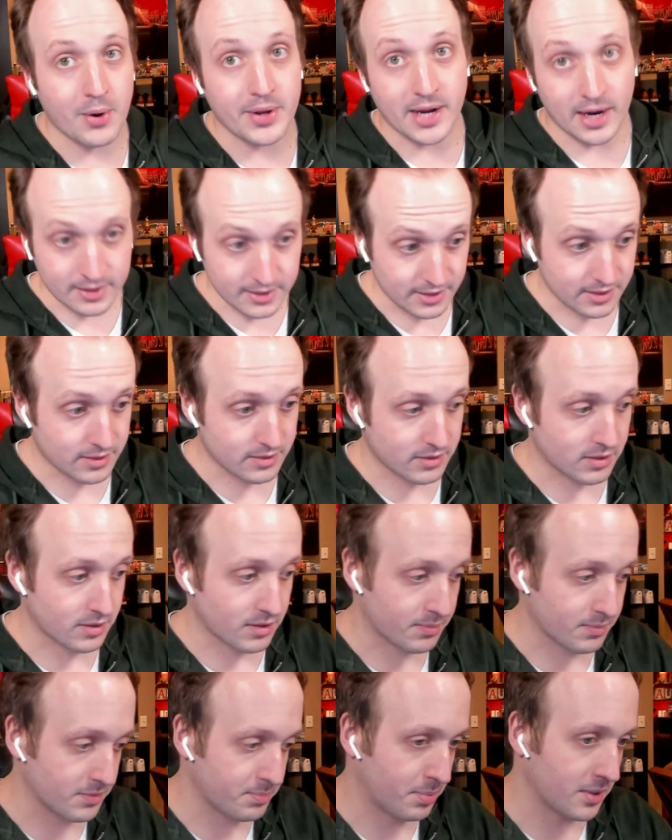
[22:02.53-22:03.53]
he got to
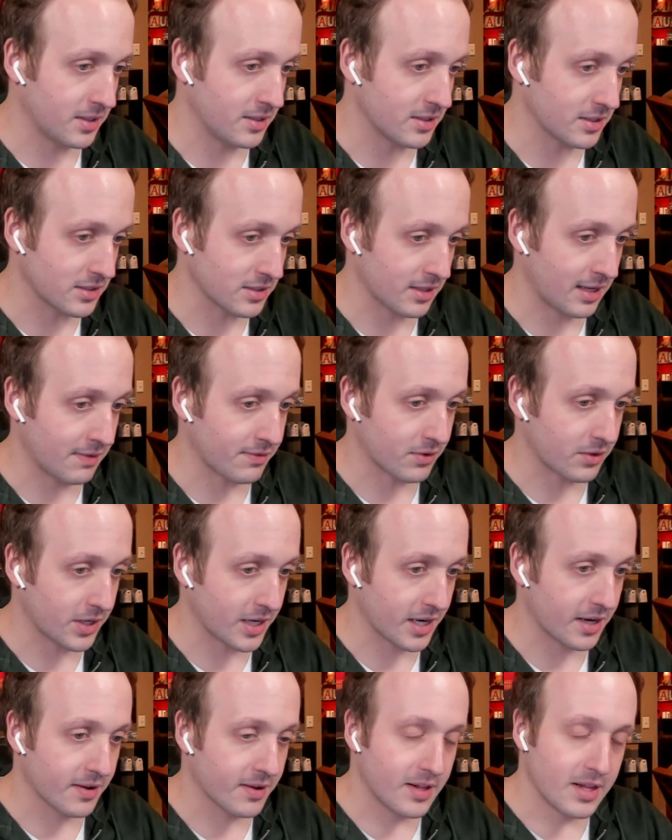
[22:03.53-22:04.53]
put into
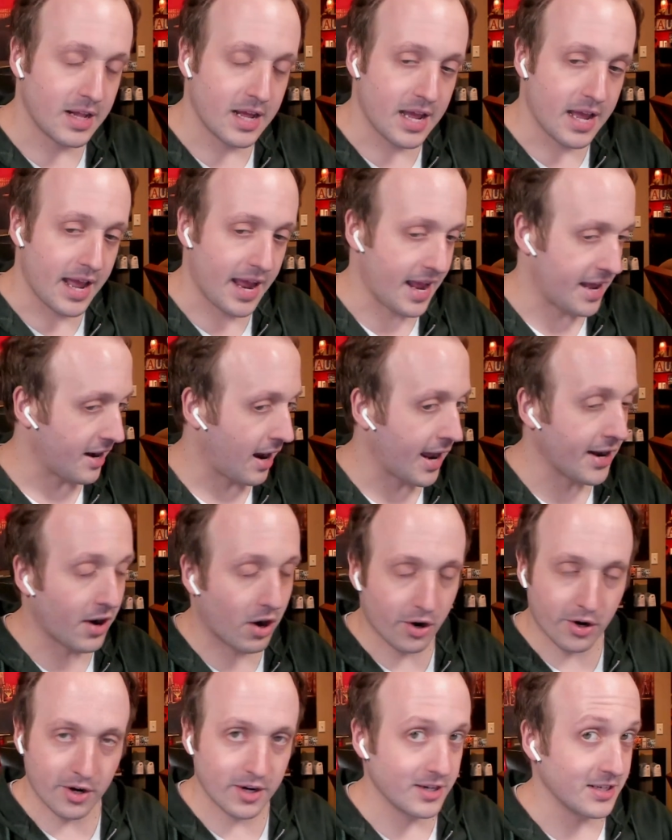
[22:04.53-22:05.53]
slavery. And I
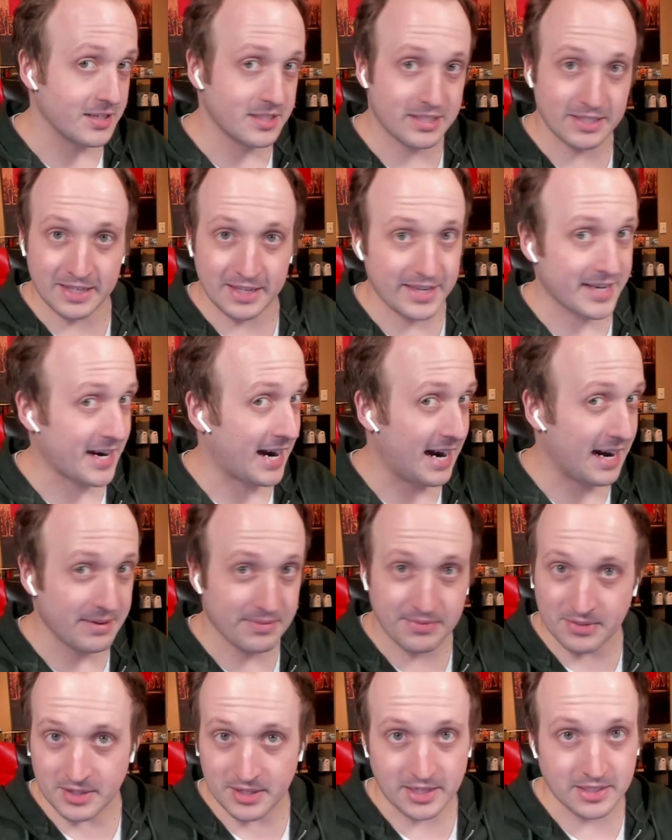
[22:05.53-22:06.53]
already see
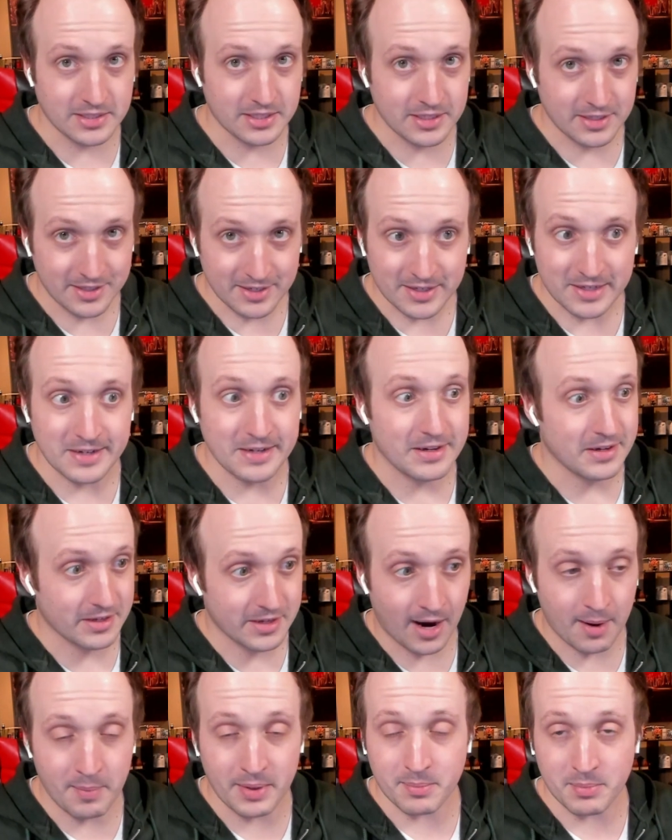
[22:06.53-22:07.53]
conflict
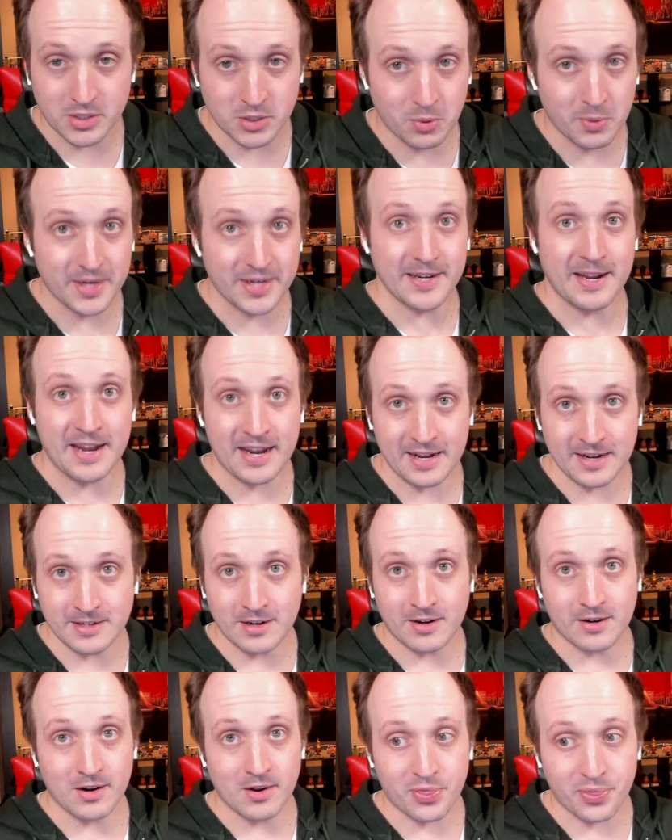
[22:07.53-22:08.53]
coming between
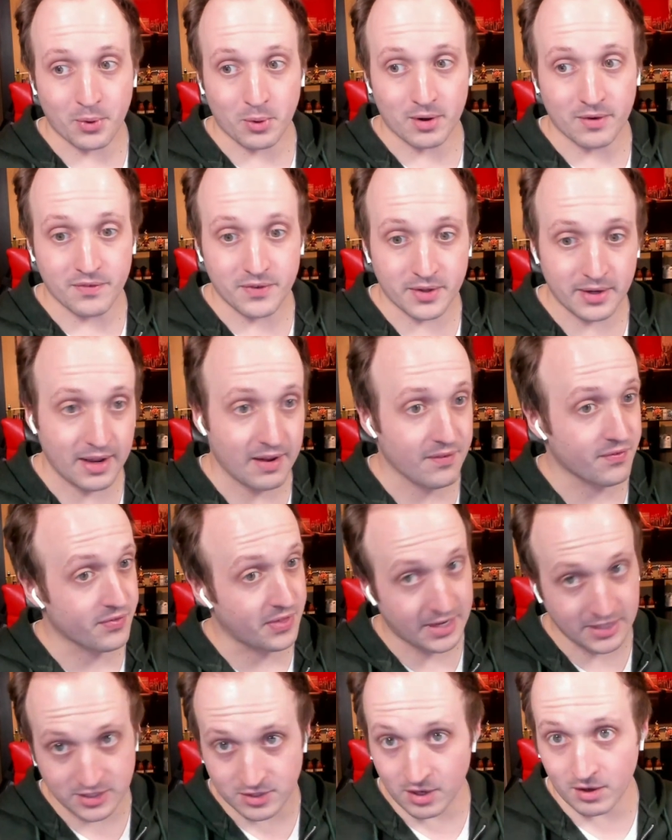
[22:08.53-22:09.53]
Einar and Thorfinn if
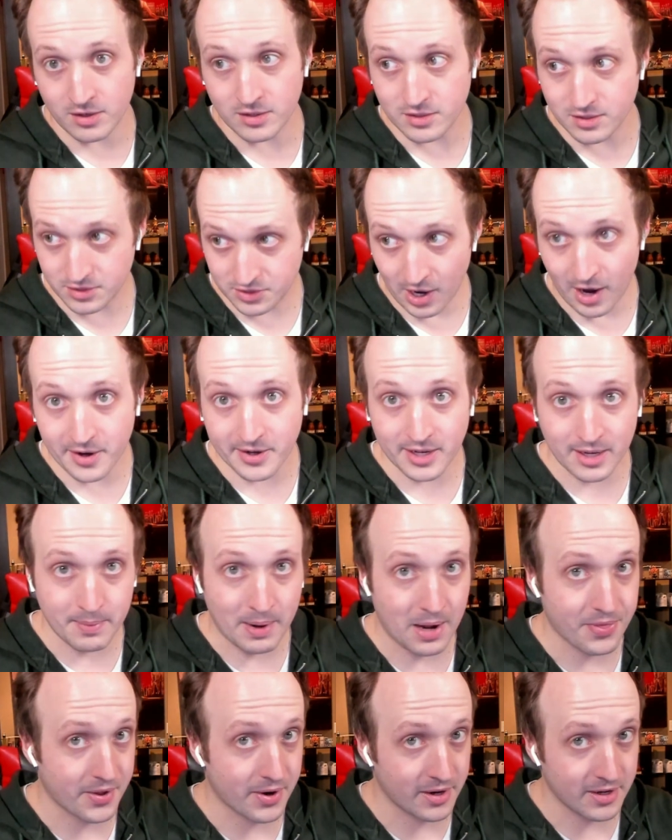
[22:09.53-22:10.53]
they start talking
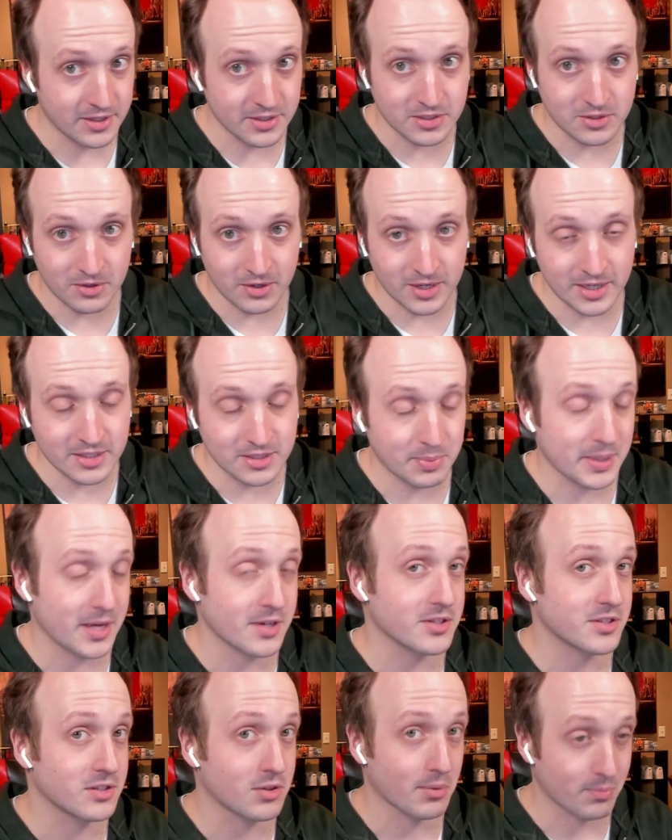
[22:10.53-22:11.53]
about their histories.
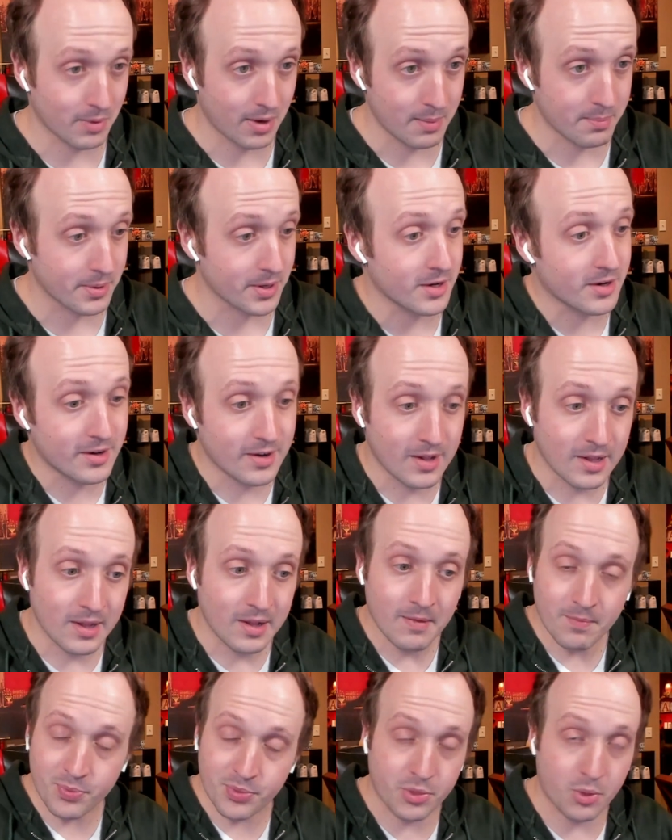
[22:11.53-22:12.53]
Because th remember,
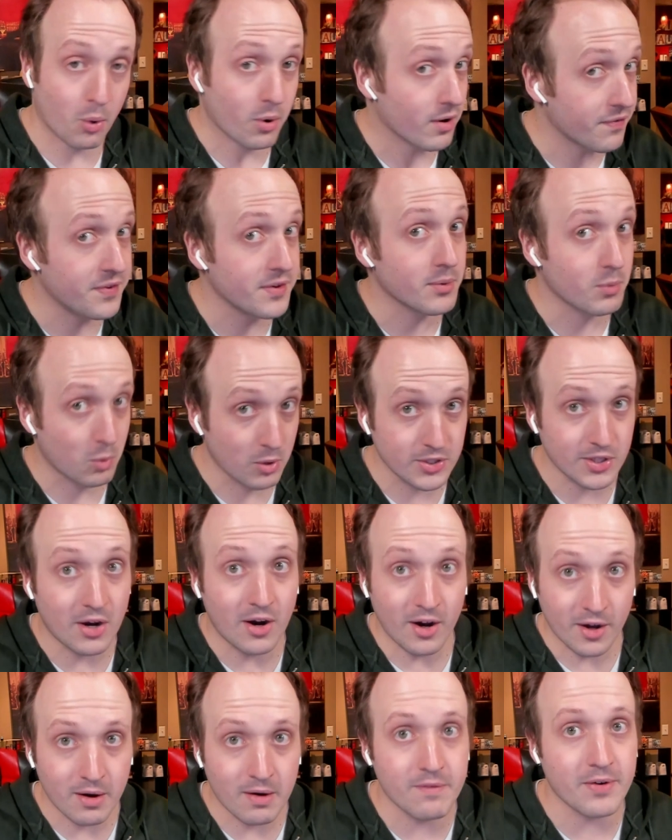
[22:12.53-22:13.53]
Thorfinn was
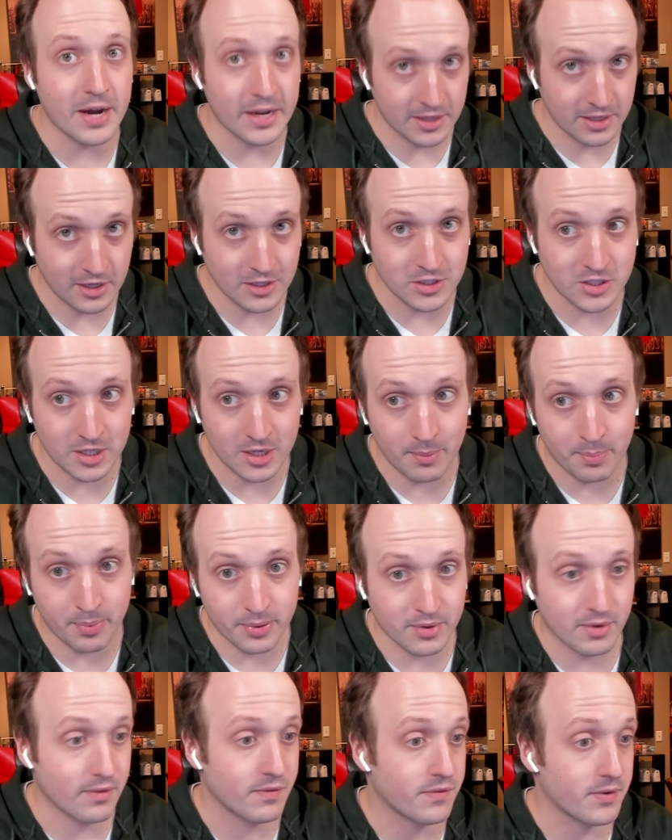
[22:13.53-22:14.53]
on a Viking ship
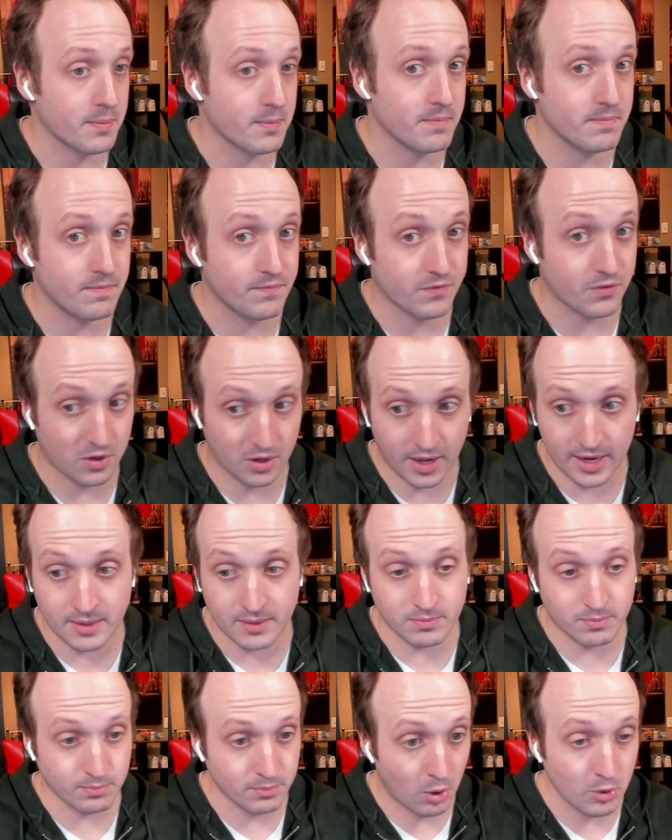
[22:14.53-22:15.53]
for, for like
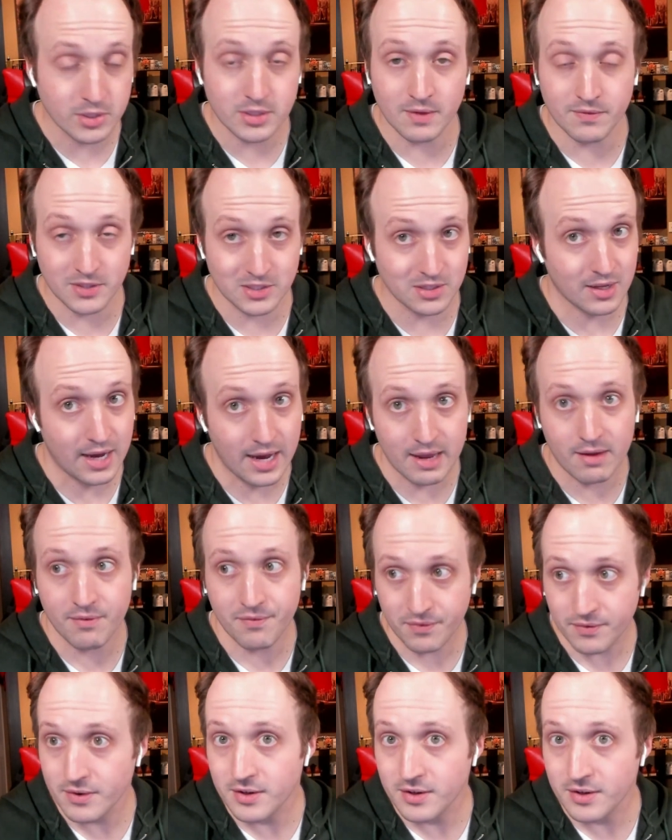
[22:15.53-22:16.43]
most of his life